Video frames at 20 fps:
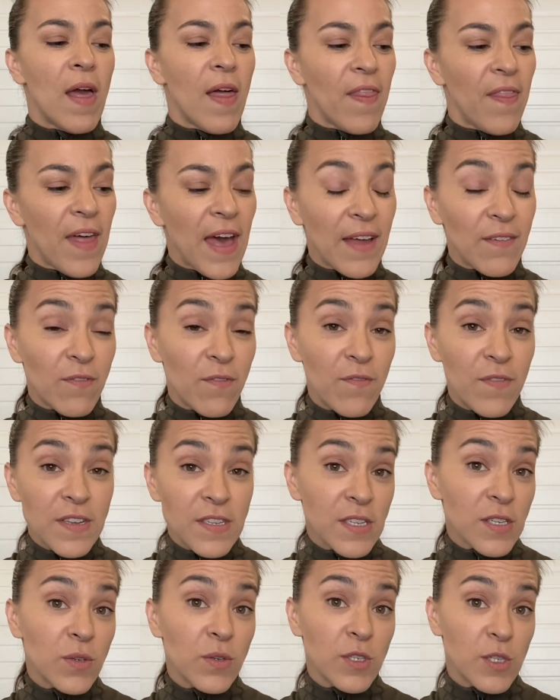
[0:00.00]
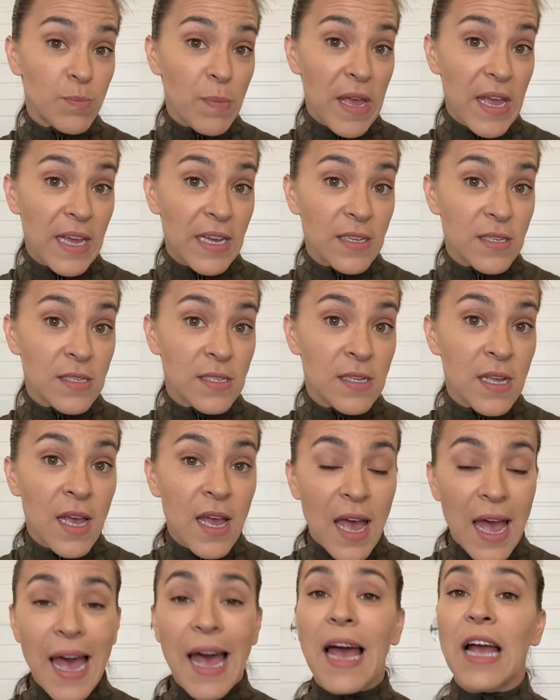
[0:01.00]
that physical space
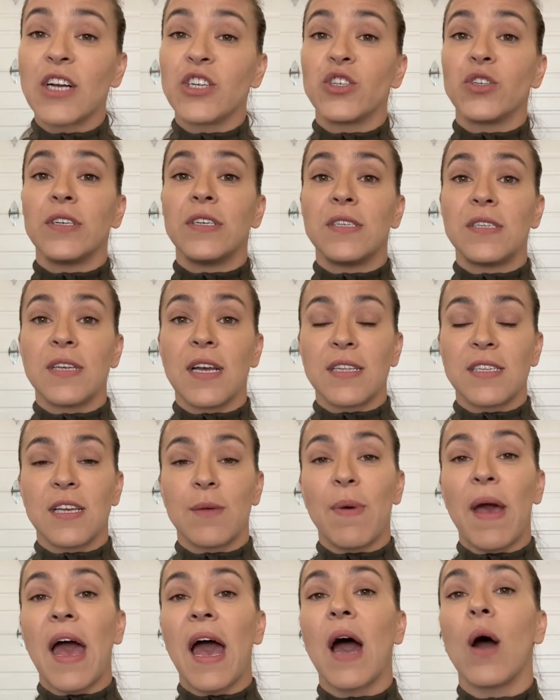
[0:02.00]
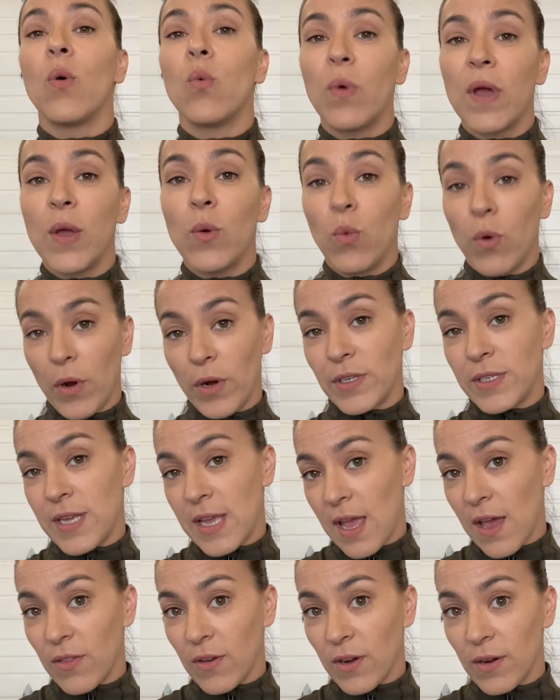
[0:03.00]
actually sets up how we work
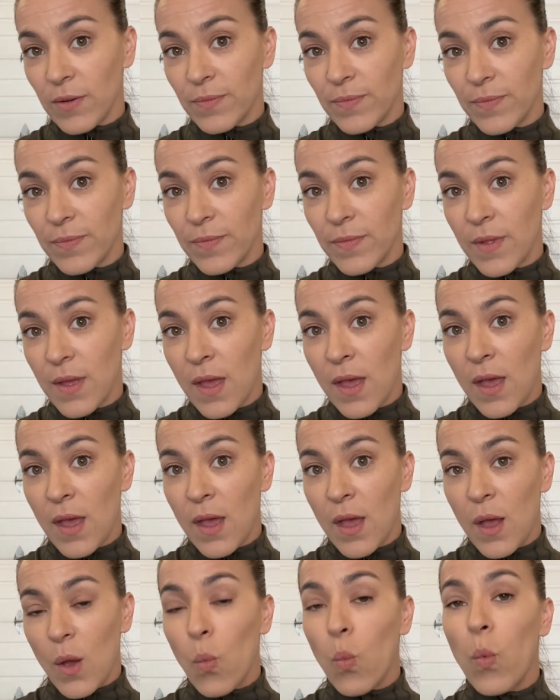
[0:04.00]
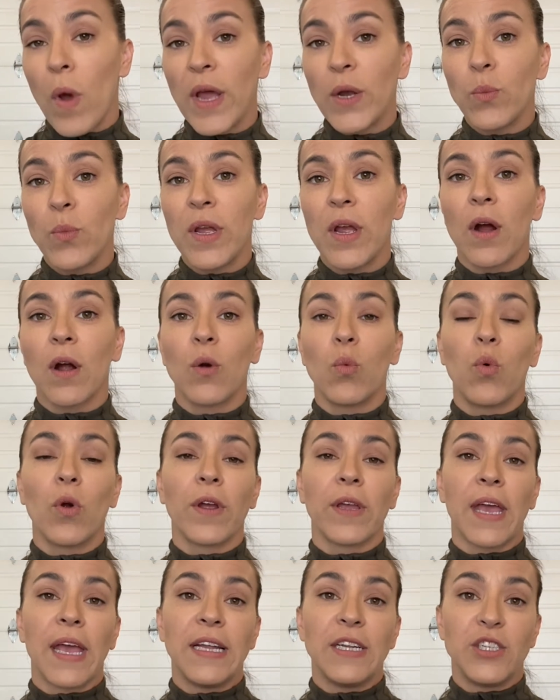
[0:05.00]
together. When we are
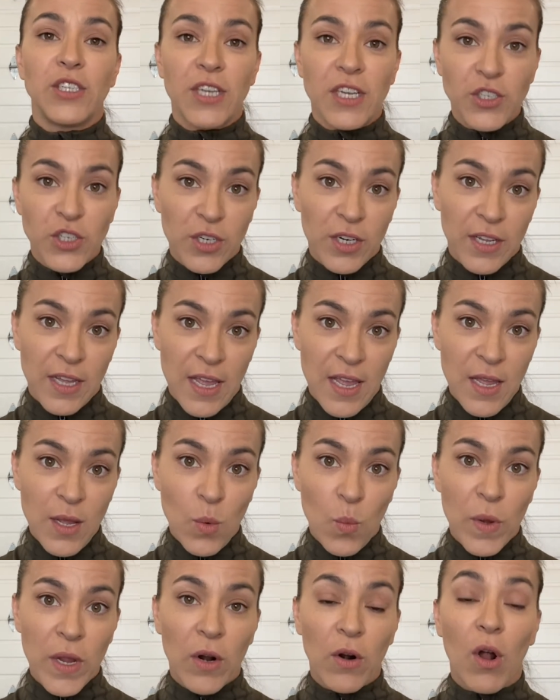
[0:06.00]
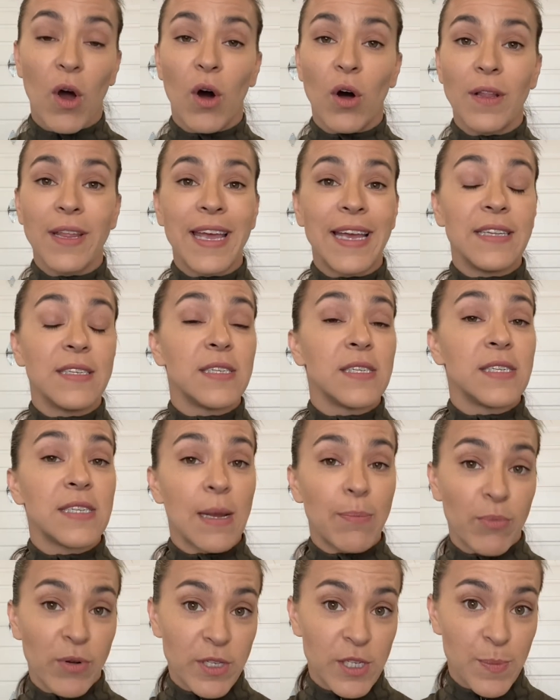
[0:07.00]
working digitally, we are all in
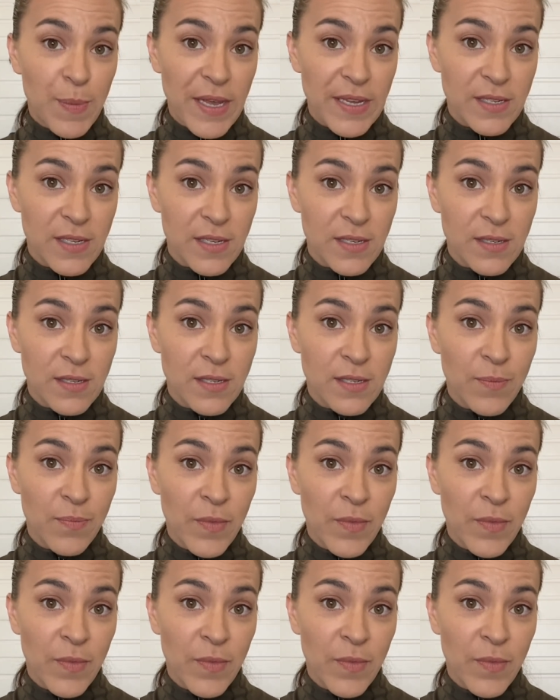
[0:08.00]
separate spaces.